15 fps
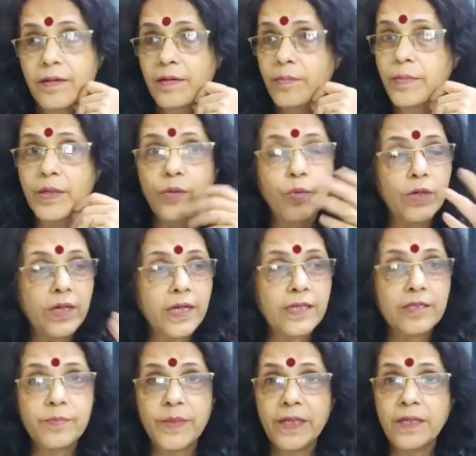But what
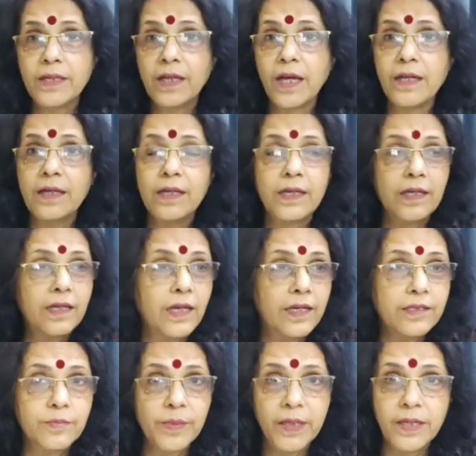has been done? It
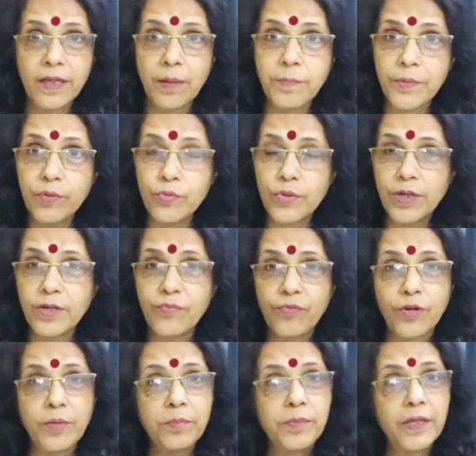has been uprooted
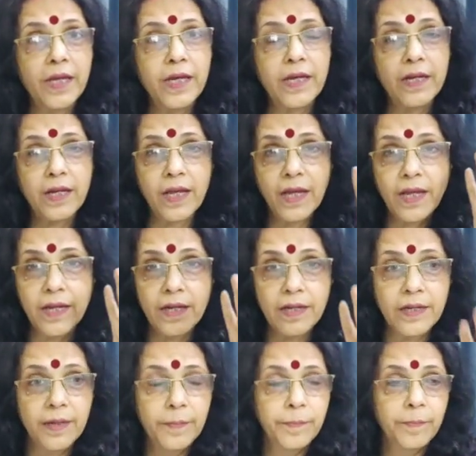from there
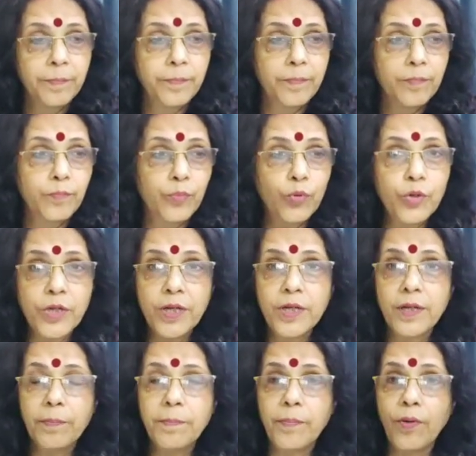and put in
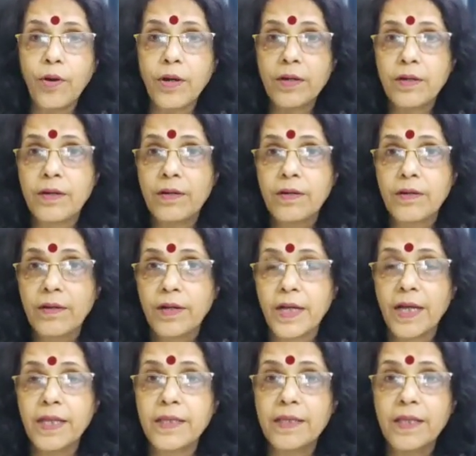a pot,
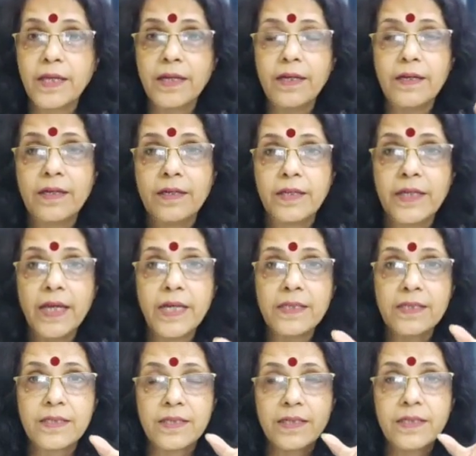and then
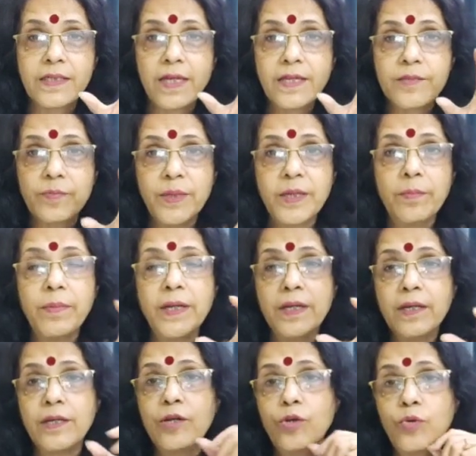yes, it has been
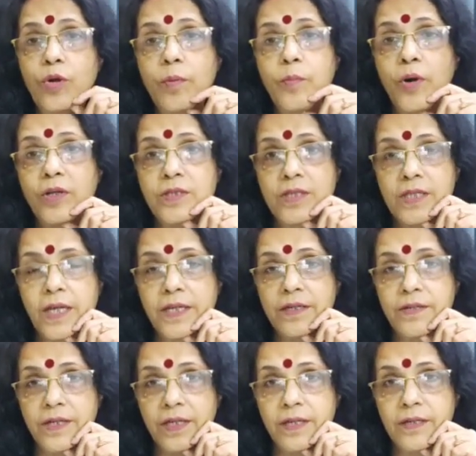made into a bonsai
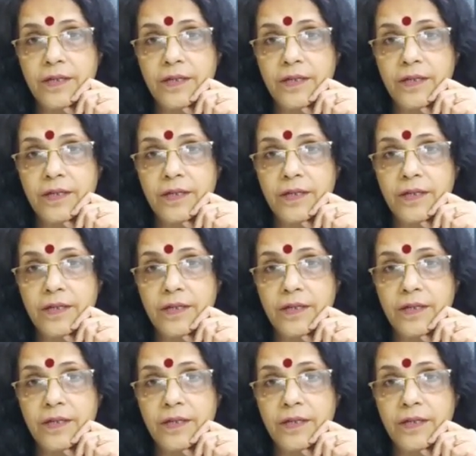tree.